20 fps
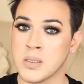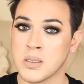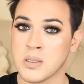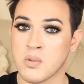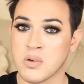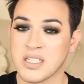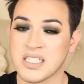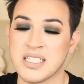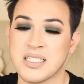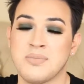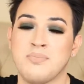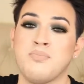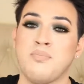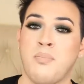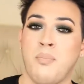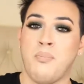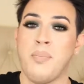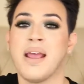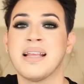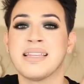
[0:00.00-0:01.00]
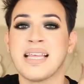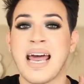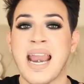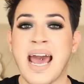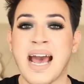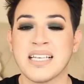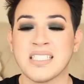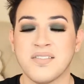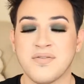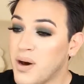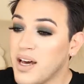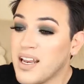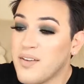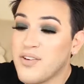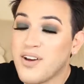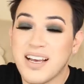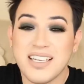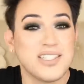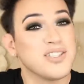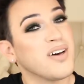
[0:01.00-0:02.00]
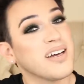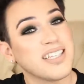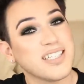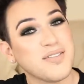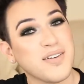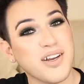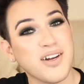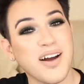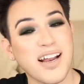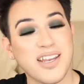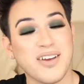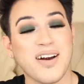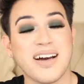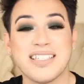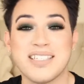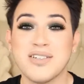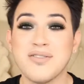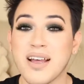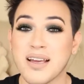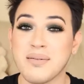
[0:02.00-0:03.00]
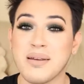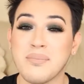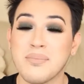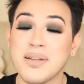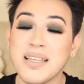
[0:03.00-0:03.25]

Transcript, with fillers: Just wanna spank that ass. But if you guys do like this video and you guys do like me,